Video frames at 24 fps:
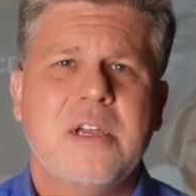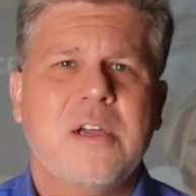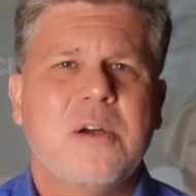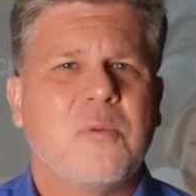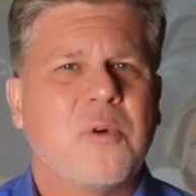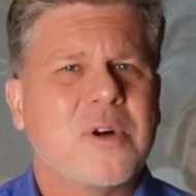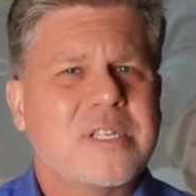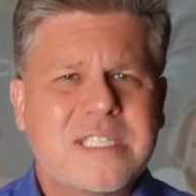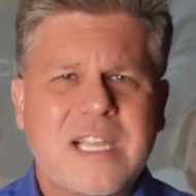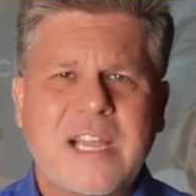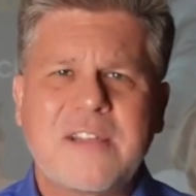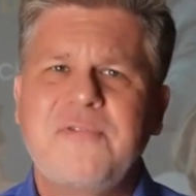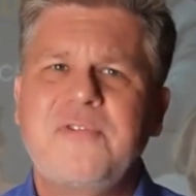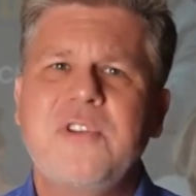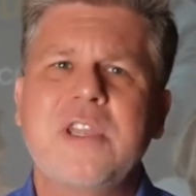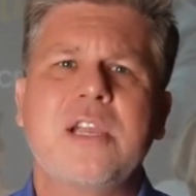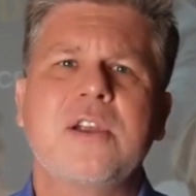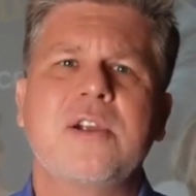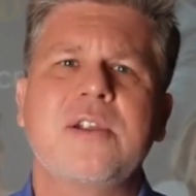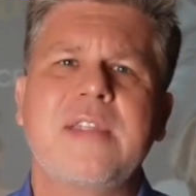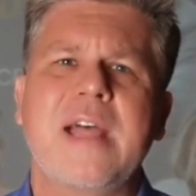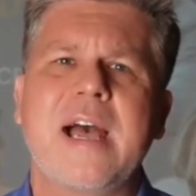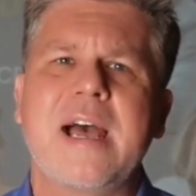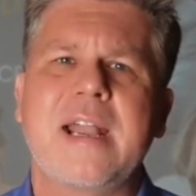Once I
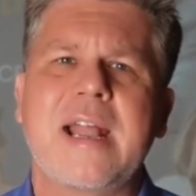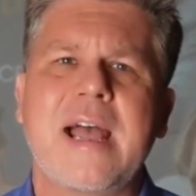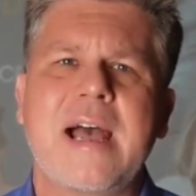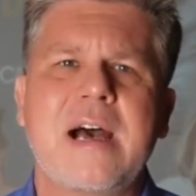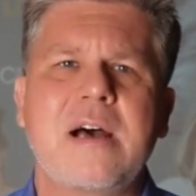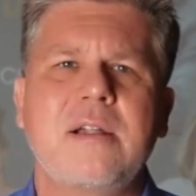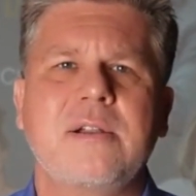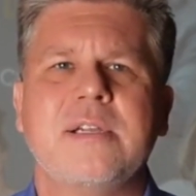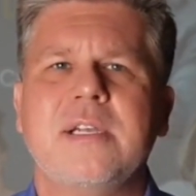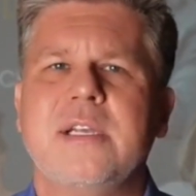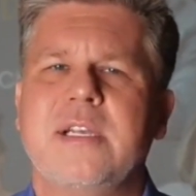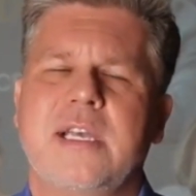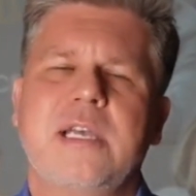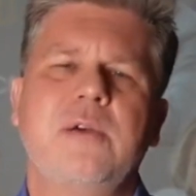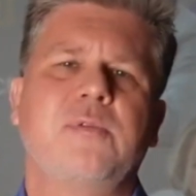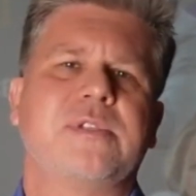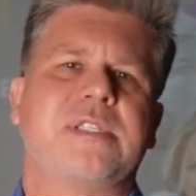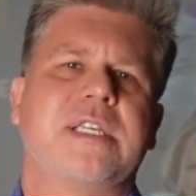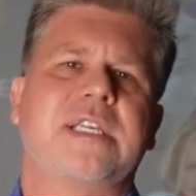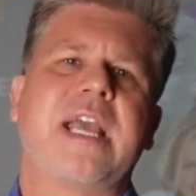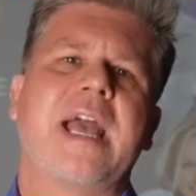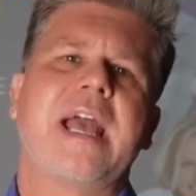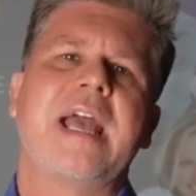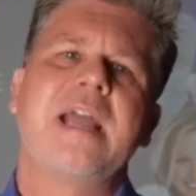figured that out, it was
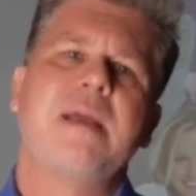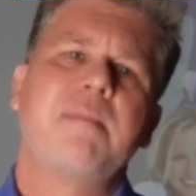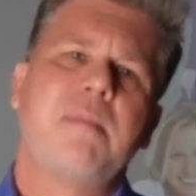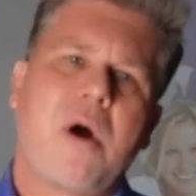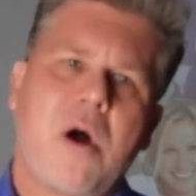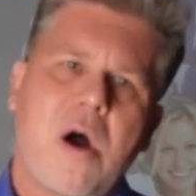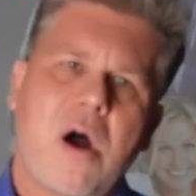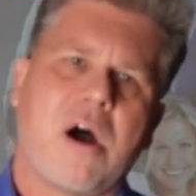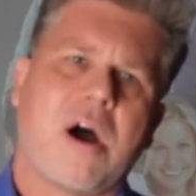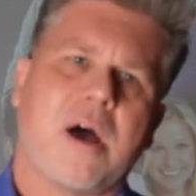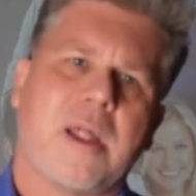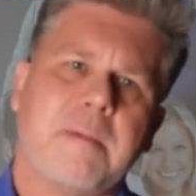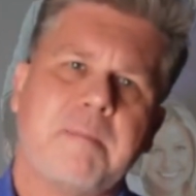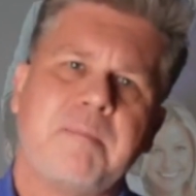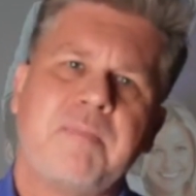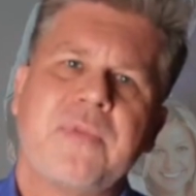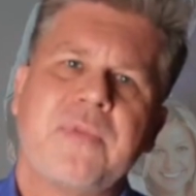game on.